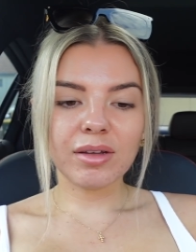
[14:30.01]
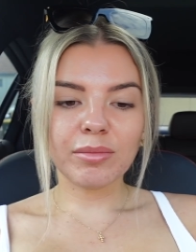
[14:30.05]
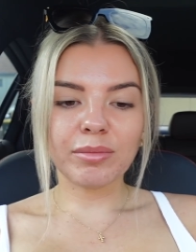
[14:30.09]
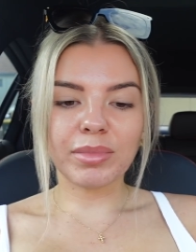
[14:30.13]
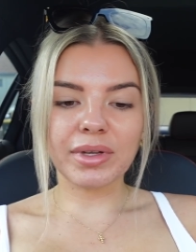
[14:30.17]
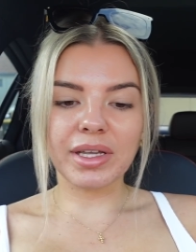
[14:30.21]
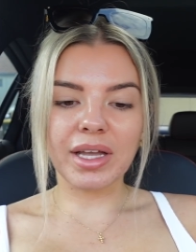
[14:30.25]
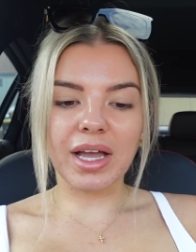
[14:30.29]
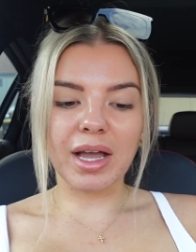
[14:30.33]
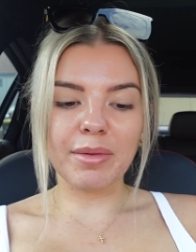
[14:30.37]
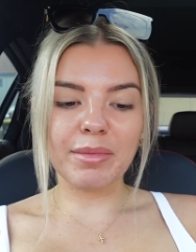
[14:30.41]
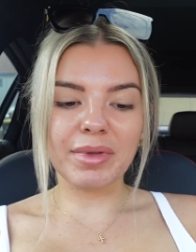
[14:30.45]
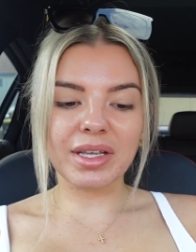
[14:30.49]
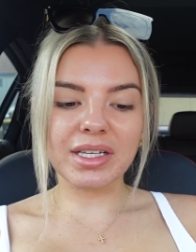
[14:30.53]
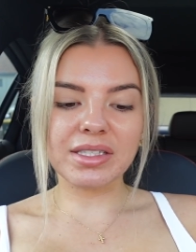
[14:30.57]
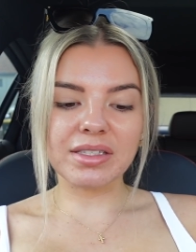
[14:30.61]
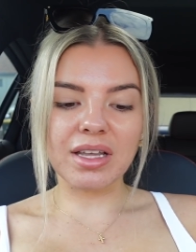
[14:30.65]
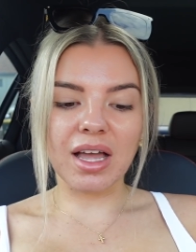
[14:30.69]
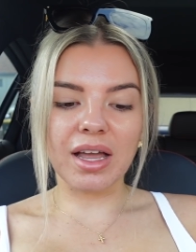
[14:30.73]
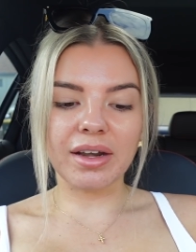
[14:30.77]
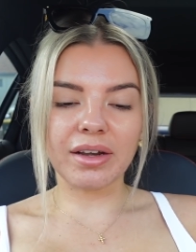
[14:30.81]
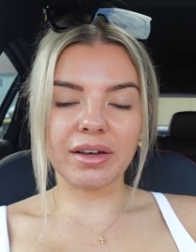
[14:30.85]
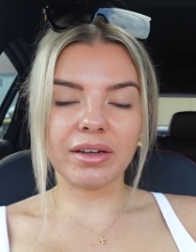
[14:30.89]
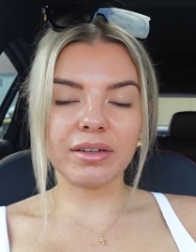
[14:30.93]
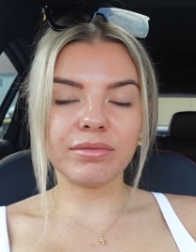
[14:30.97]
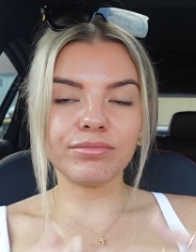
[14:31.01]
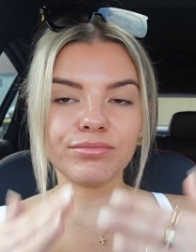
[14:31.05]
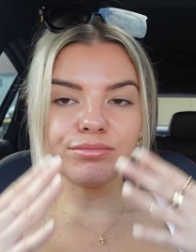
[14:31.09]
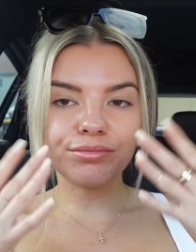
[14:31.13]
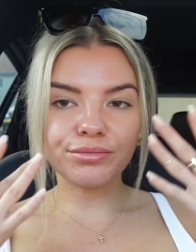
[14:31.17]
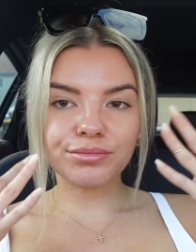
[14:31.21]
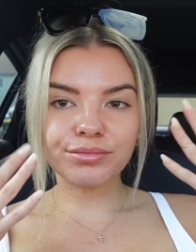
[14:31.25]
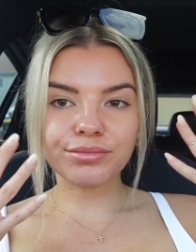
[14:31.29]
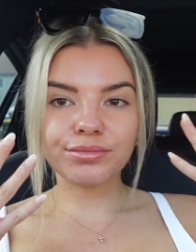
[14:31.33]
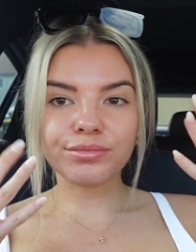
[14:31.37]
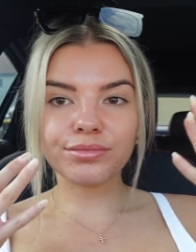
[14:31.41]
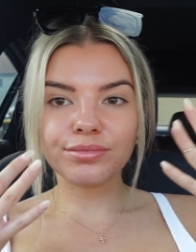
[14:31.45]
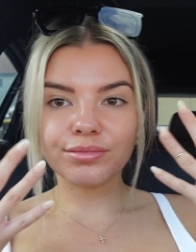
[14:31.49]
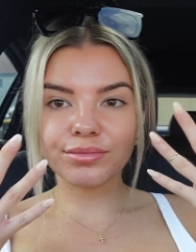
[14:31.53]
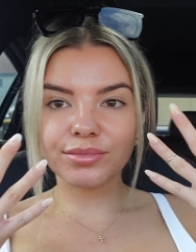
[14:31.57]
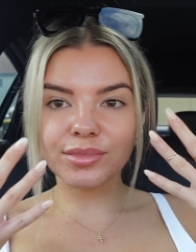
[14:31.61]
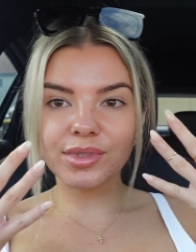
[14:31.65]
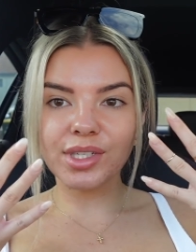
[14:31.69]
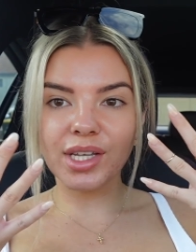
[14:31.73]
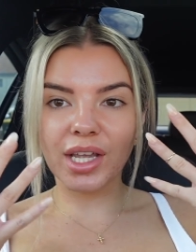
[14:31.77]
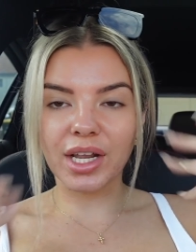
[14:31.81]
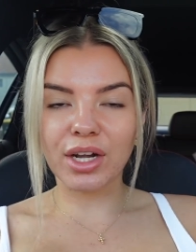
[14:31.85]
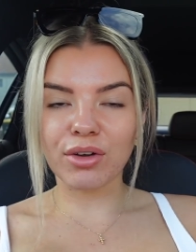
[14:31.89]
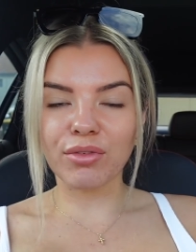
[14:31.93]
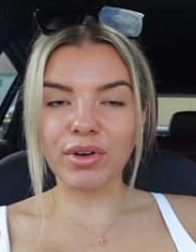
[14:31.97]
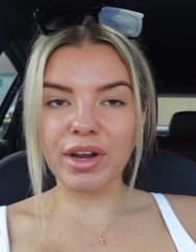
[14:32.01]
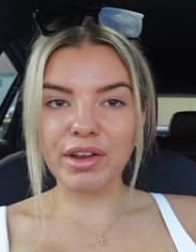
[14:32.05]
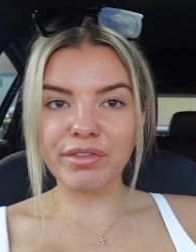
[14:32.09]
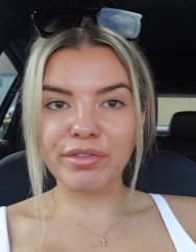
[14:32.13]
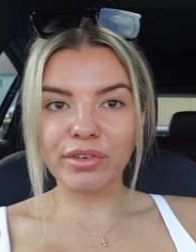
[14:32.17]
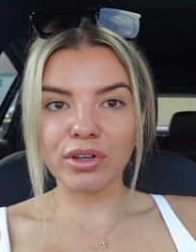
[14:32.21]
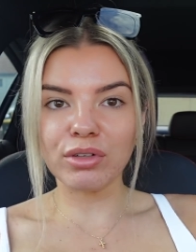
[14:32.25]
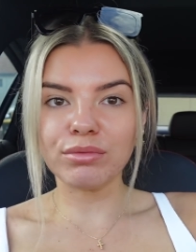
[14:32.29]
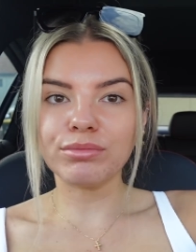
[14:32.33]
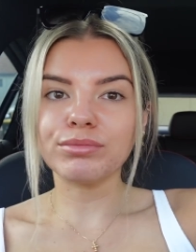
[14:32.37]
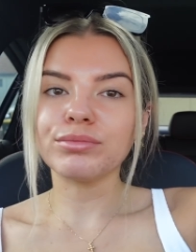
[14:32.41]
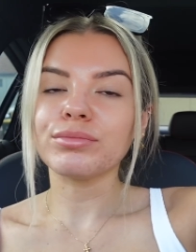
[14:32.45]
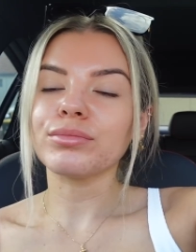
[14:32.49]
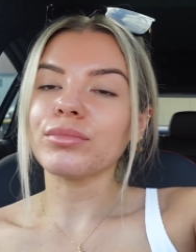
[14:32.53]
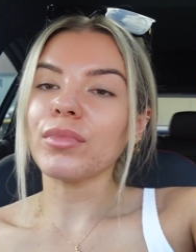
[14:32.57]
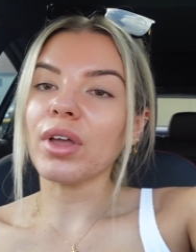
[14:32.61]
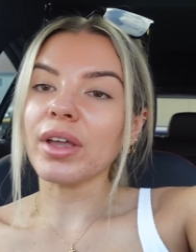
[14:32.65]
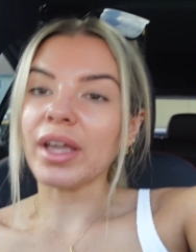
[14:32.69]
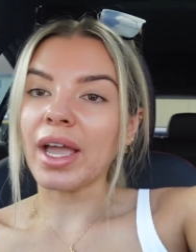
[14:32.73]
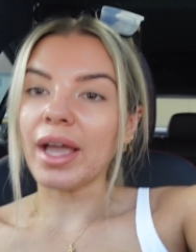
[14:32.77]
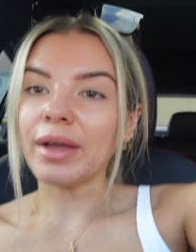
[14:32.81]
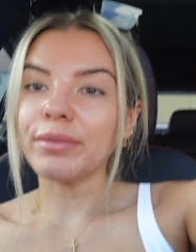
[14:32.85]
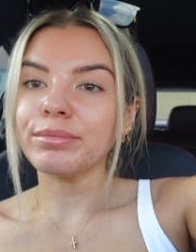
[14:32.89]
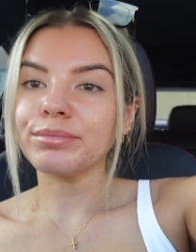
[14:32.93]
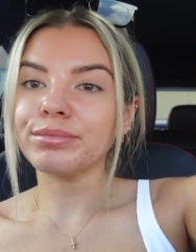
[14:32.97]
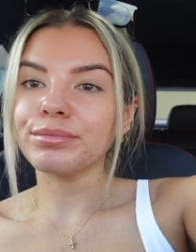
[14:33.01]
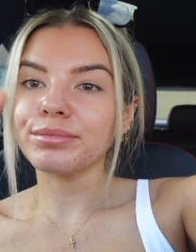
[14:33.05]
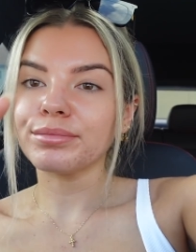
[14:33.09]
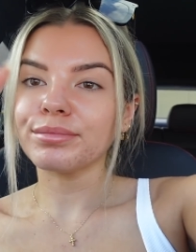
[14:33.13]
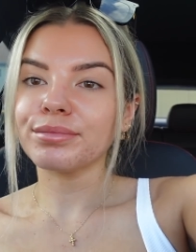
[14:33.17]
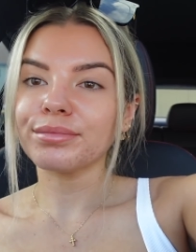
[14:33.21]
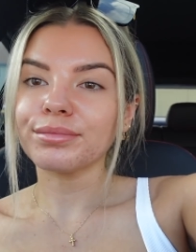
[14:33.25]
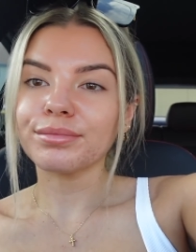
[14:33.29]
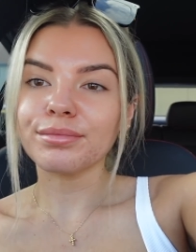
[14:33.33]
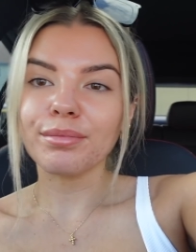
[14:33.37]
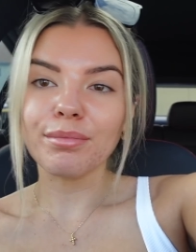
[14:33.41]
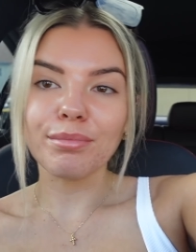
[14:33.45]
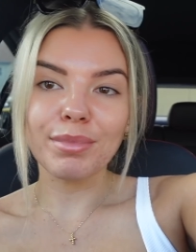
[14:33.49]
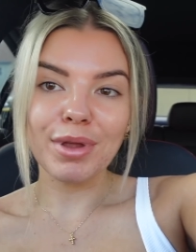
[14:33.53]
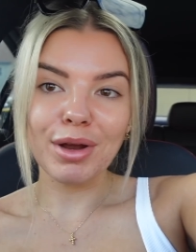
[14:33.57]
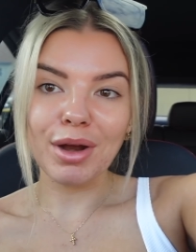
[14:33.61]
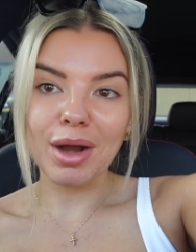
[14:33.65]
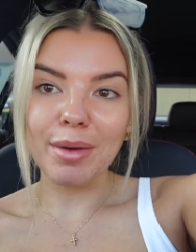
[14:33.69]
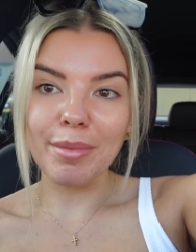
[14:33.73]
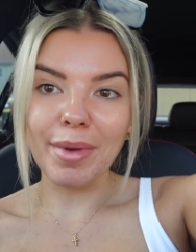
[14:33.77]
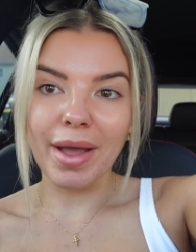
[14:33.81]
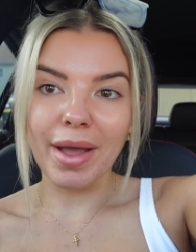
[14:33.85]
But yeah, I'm excited to get a refill. Okay, be right